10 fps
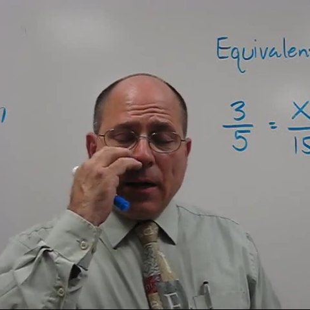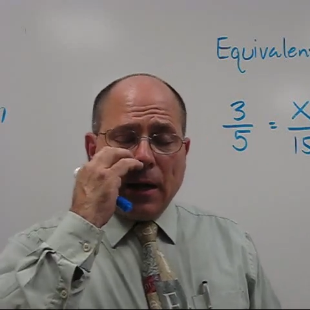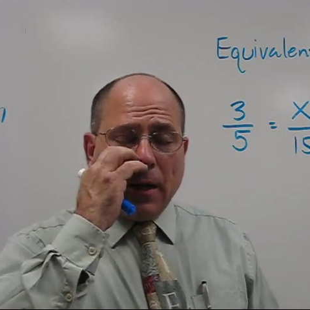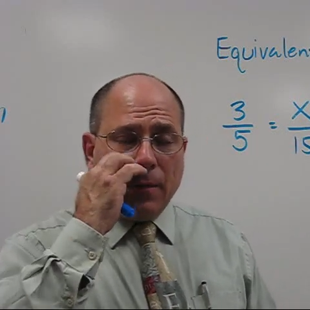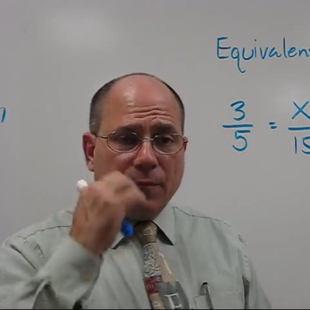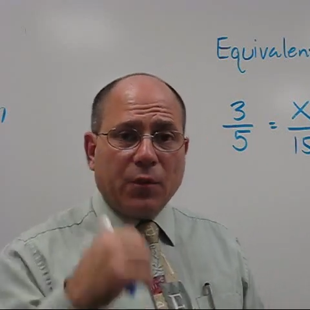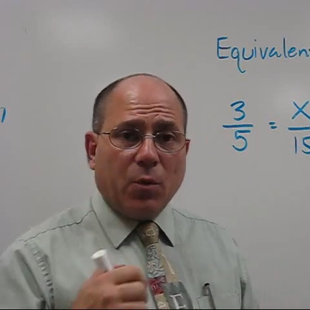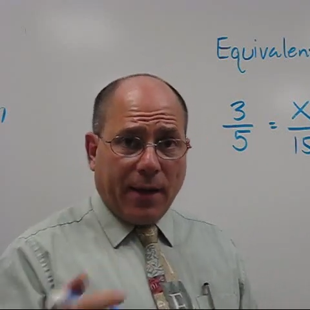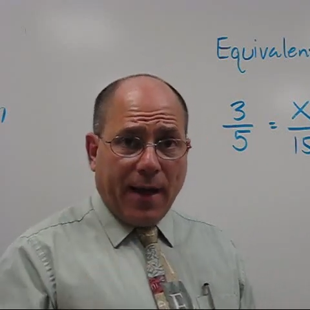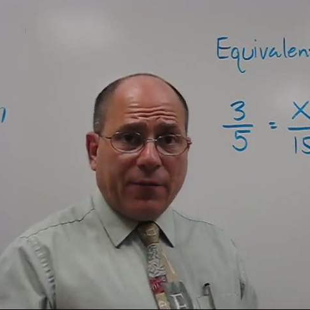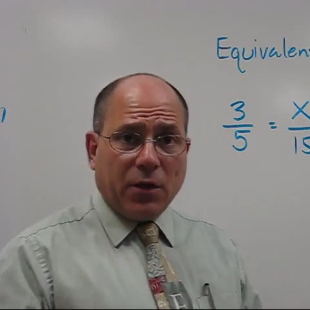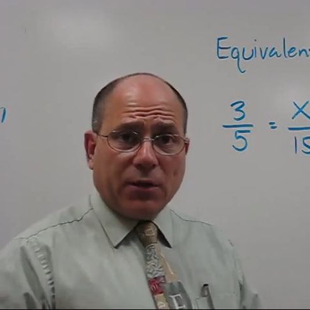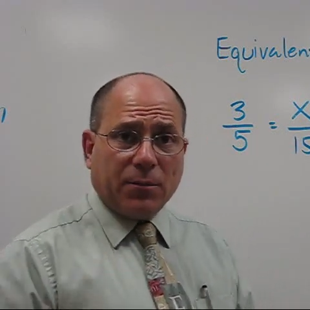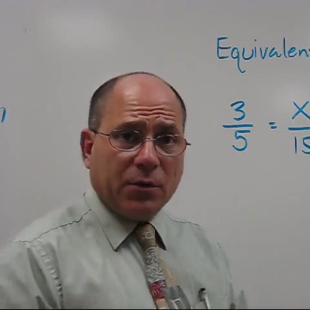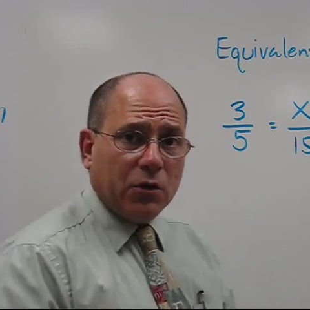The way I've
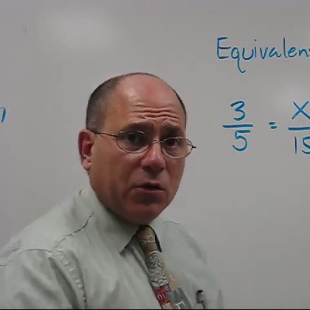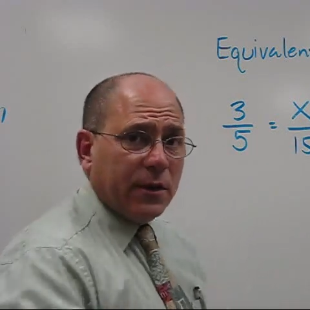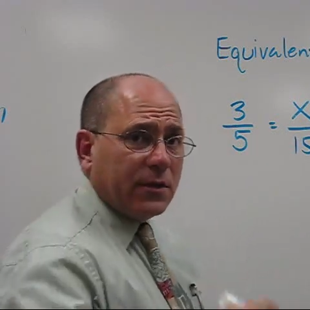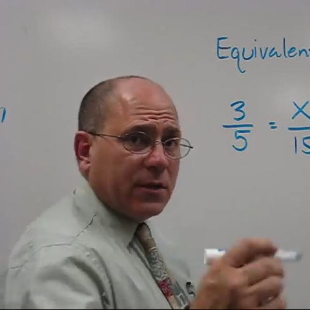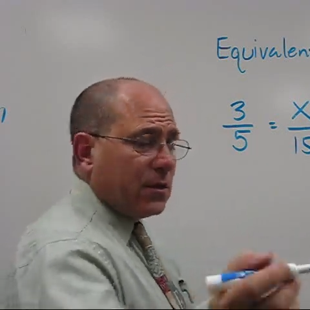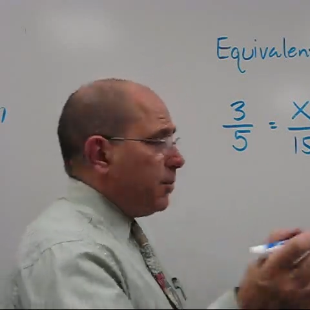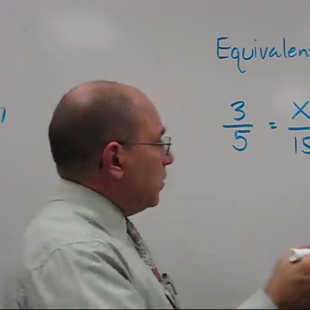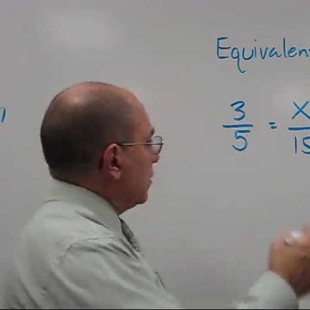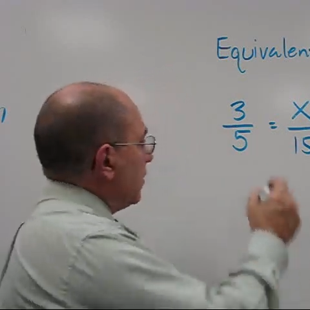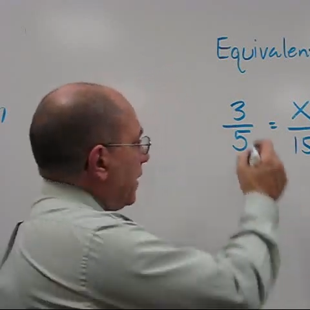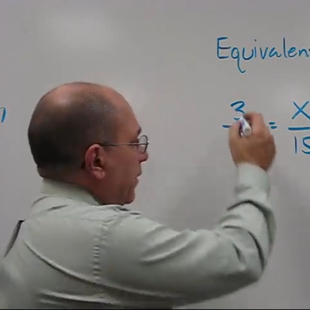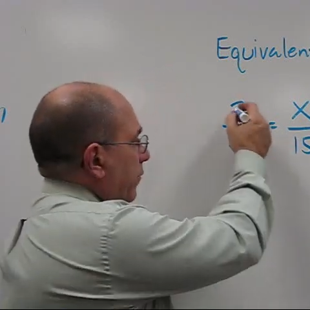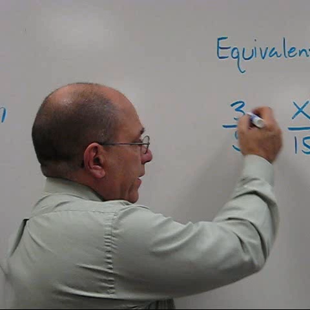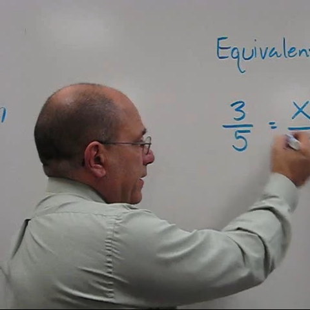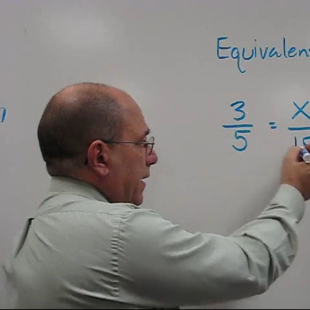taught them to do this is to multiply
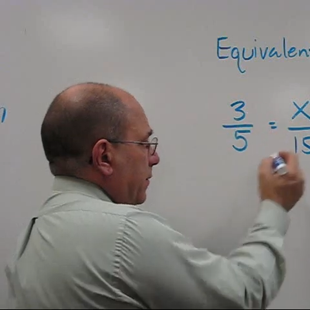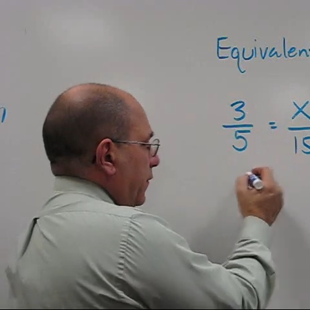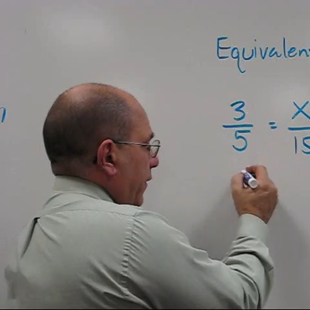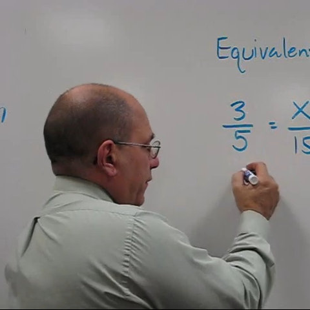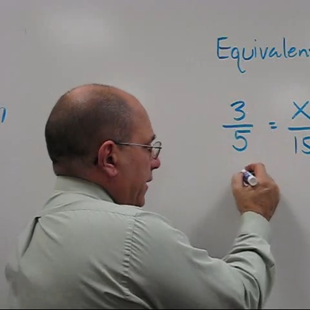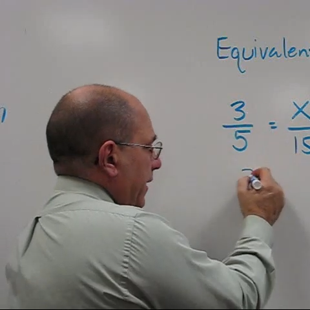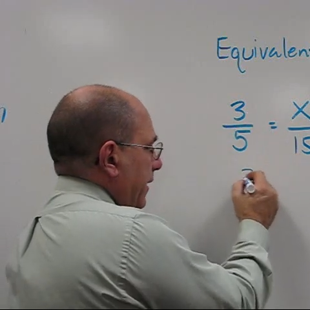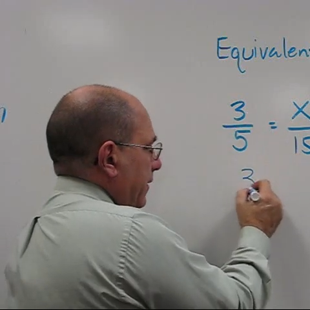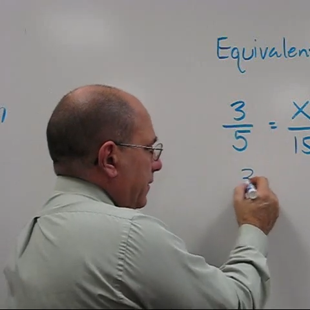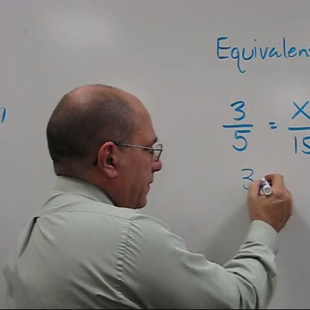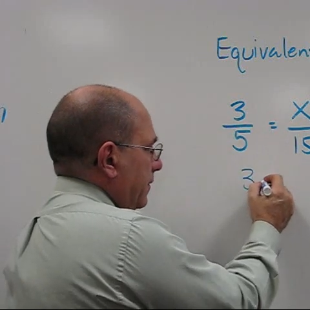3 times 15